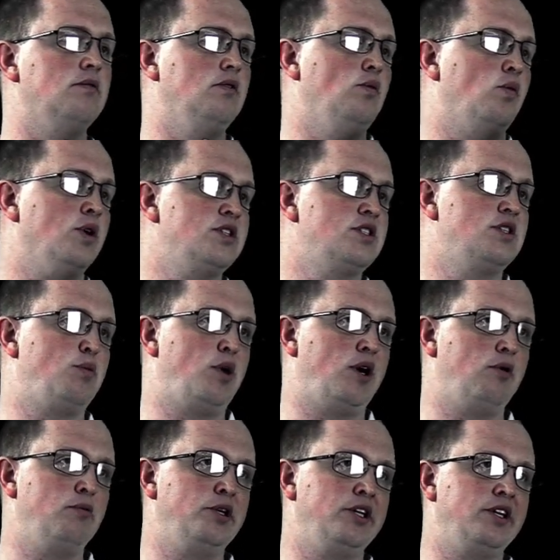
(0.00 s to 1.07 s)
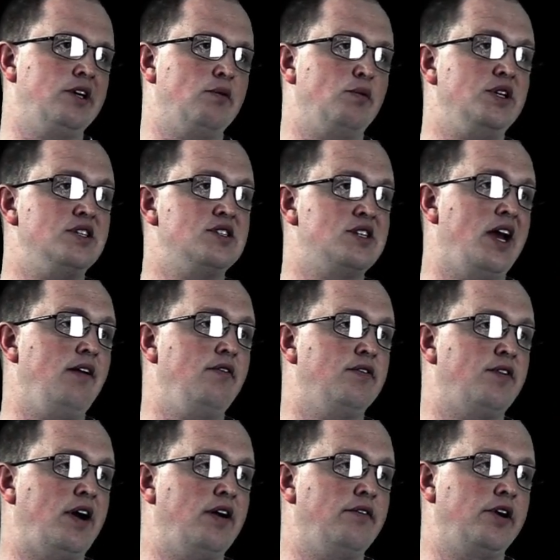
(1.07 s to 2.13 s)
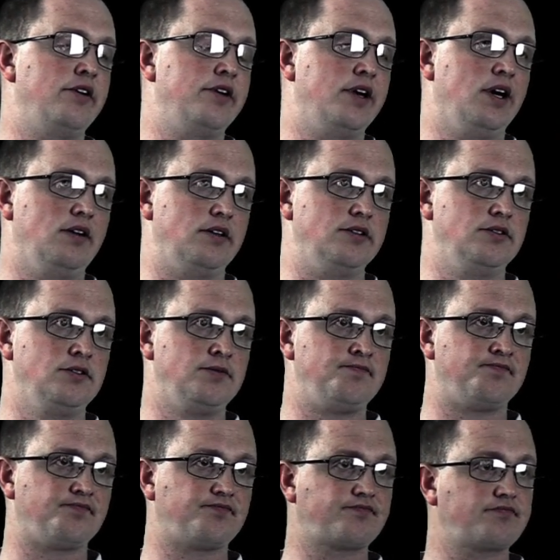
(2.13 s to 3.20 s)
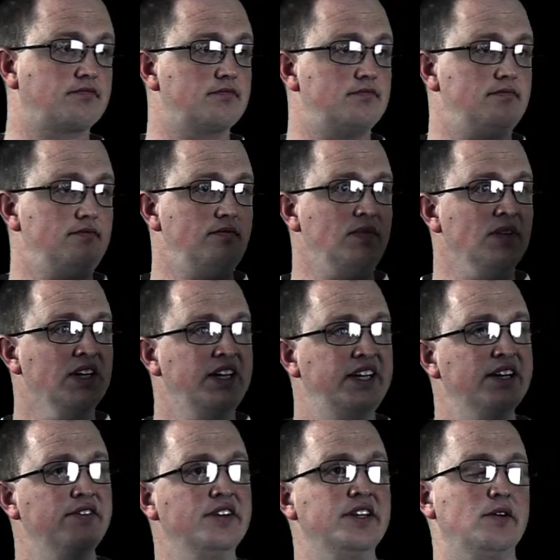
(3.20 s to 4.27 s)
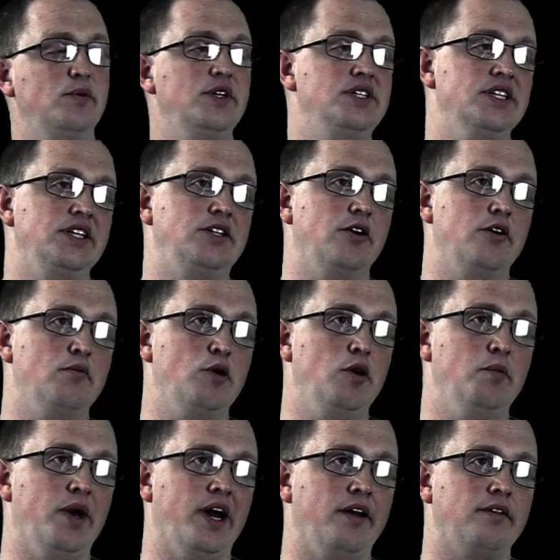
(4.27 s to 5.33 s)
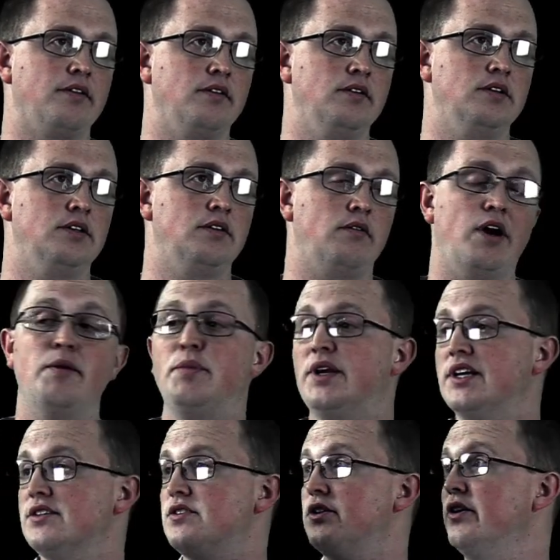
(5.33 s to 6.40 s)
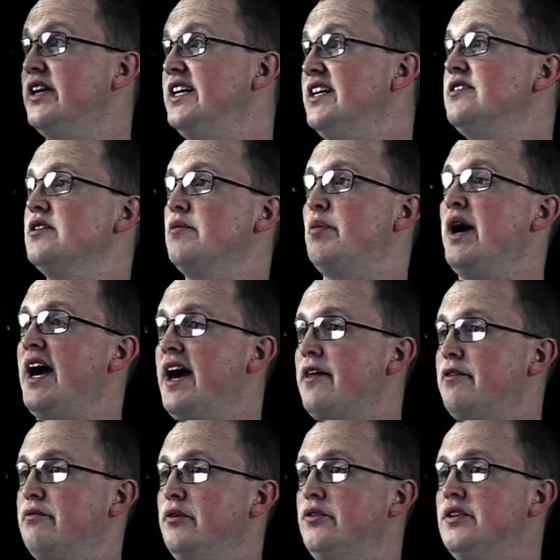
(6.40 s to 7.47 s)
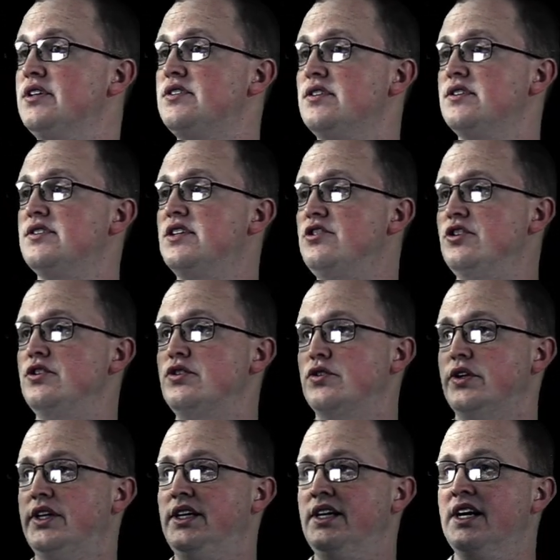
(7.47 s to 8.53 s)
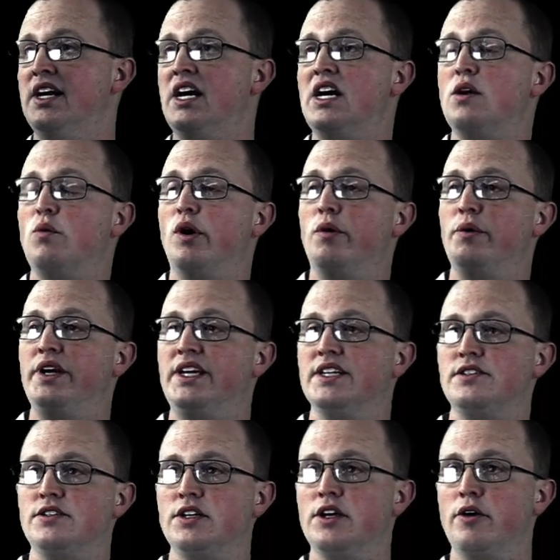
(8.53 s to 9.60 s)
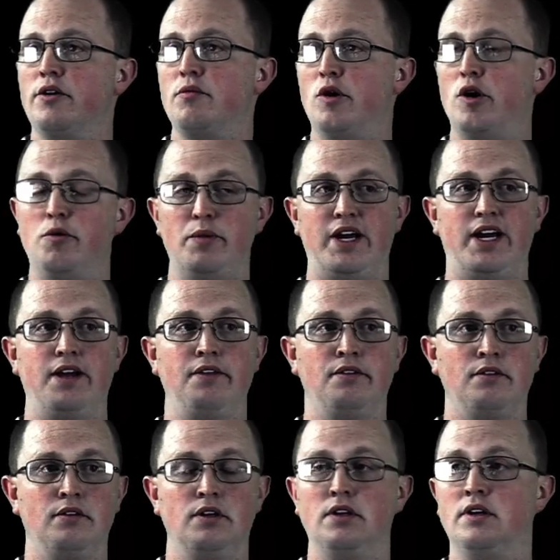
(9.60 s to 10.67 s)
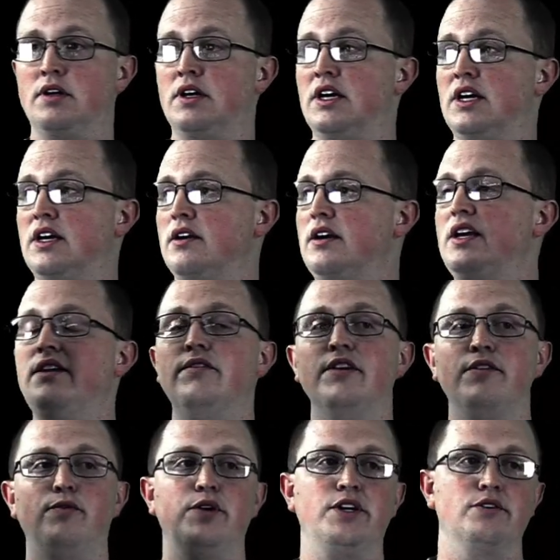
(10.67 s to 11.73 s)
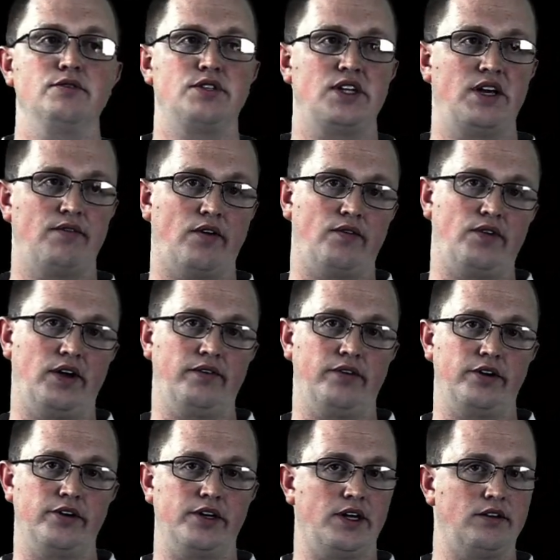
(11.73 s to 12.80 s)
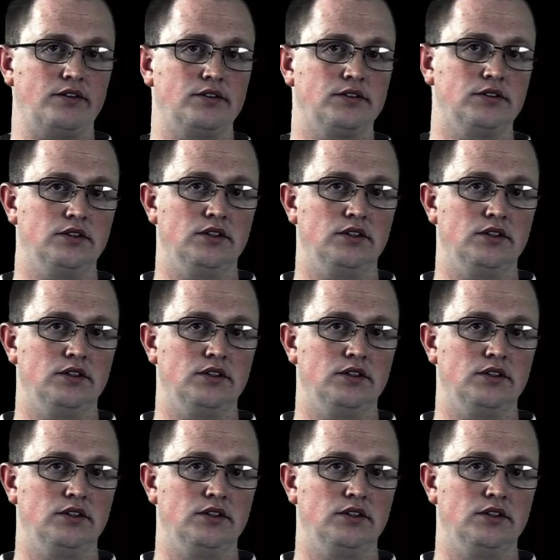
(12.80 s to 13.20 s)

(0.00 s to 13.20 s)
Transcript: what's the probability that we saved $500 given that we did go to MoMath? Right? Because there is a path through this decision tree where we get to go to MoMath even if we don't save our $500.